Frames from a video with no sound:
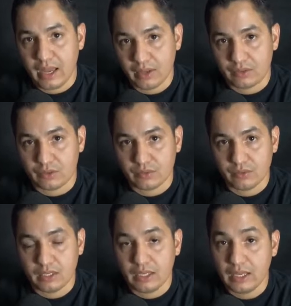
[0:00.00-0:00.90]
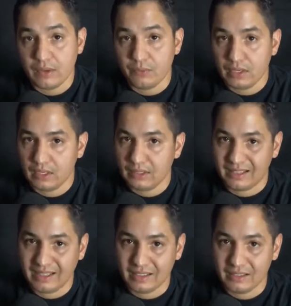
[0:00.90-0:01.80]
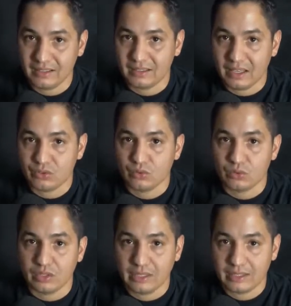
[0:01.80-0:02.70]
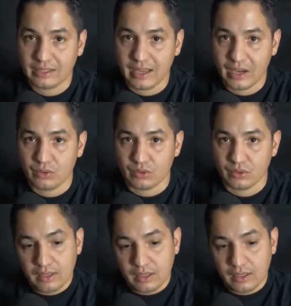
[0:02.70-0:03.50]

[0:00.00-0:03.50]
to answer. If it is a consensual encounter.